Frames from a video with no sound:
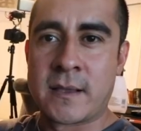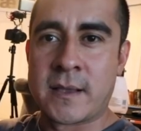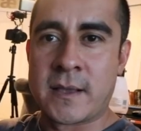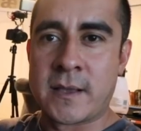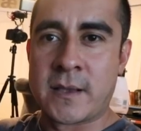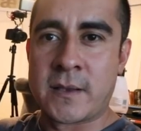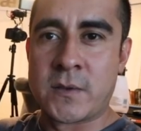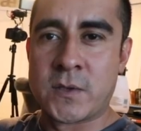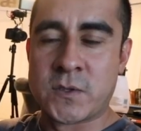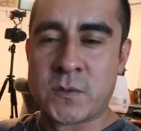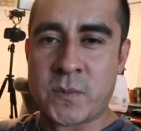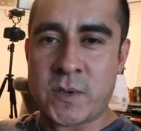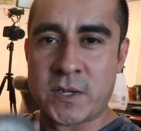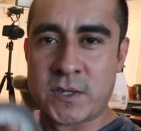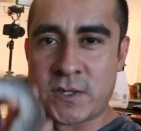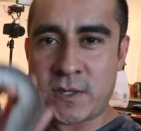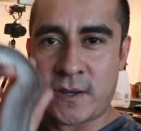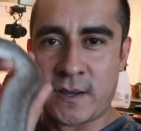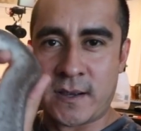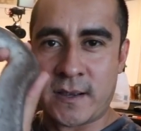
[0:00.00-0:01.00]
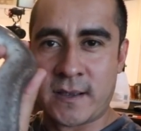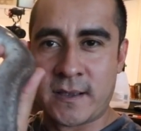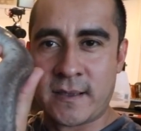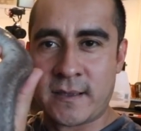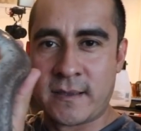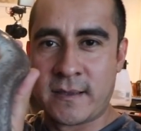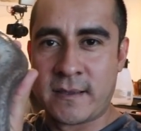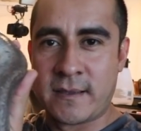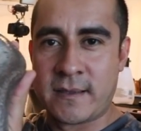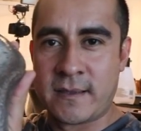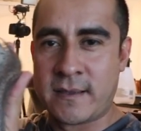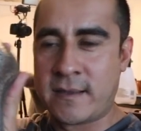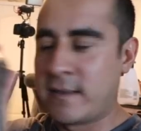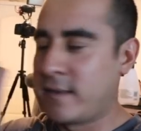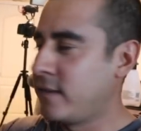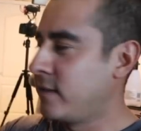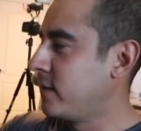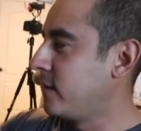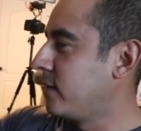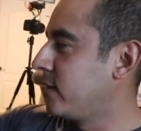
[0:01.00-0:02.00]
Kind of goes with my shirt.
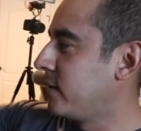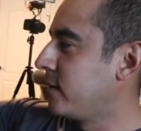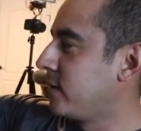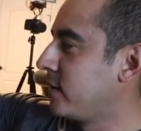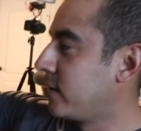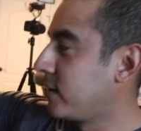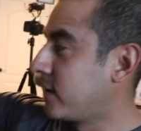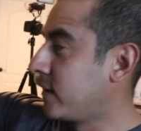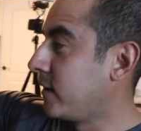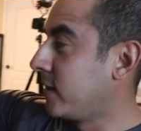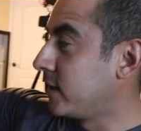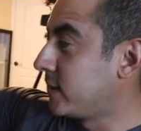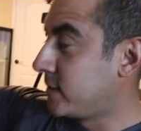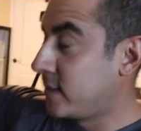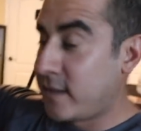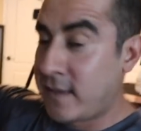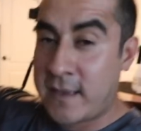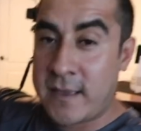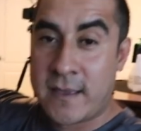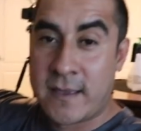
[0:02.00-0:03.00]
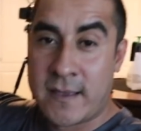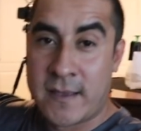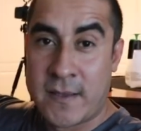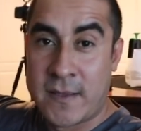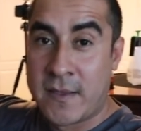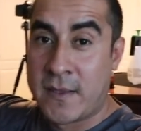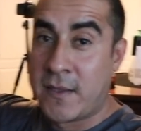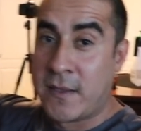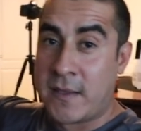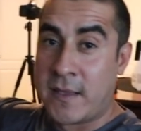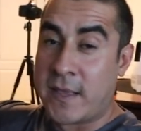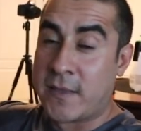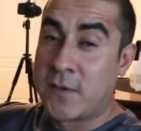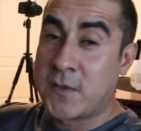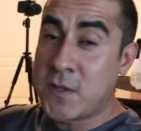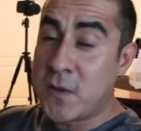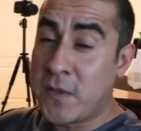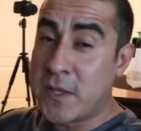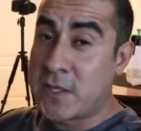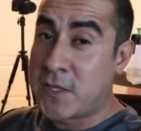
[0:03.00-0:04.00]
Calissa, and
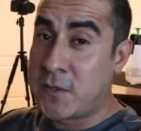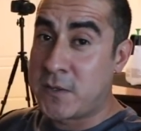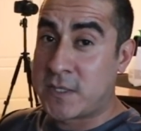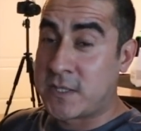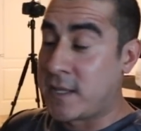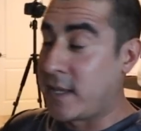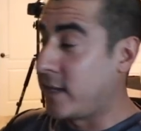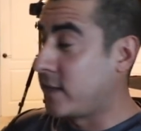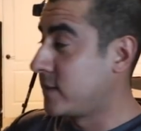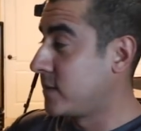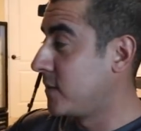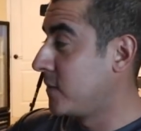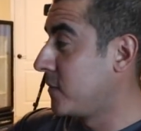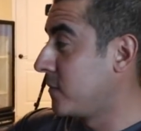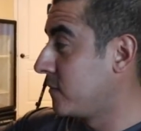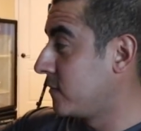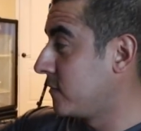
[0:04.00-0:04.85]
those are only two snakes